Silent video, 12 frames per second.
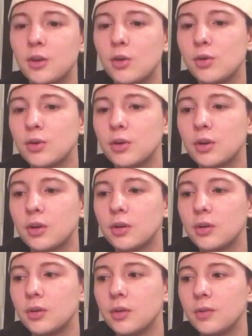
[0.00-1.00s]
go on a
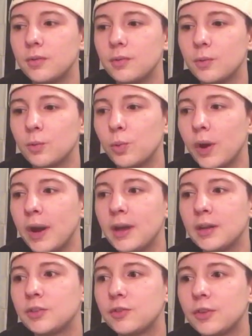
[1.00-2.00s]

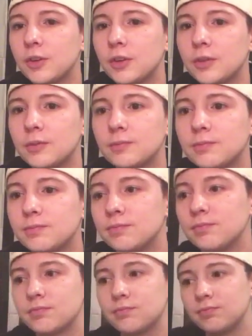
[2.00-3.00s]
rant for
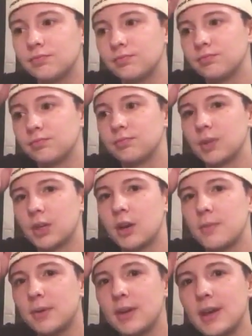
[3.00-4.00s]
a
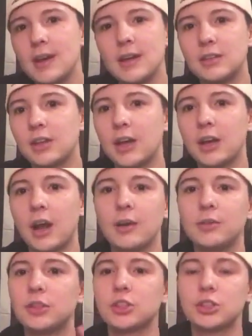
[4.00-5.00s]
couple days. I
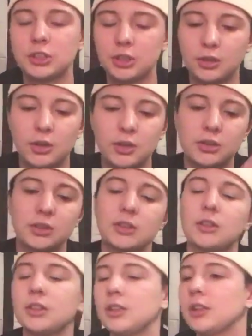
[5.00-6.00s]
would just
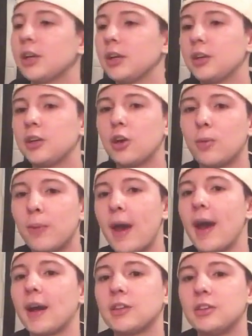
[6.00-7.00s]
constantly, like, go
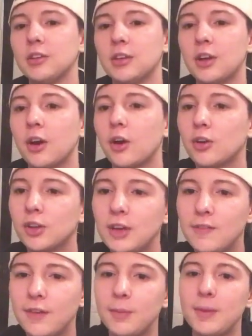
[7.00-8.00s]
back to her
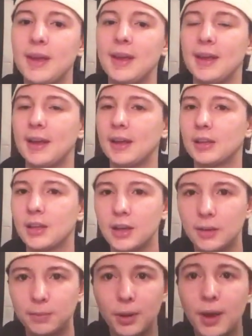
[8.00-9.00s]
leaving me and,
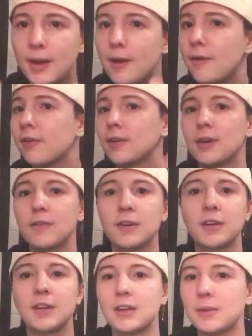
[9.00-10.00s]
like, play it over and over
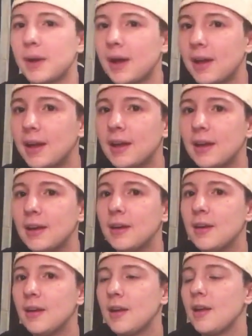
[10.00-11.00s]
again in my head.
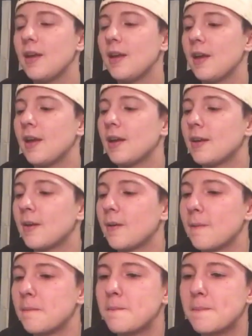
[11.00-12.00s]

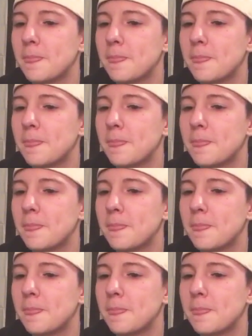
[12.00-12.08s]
And,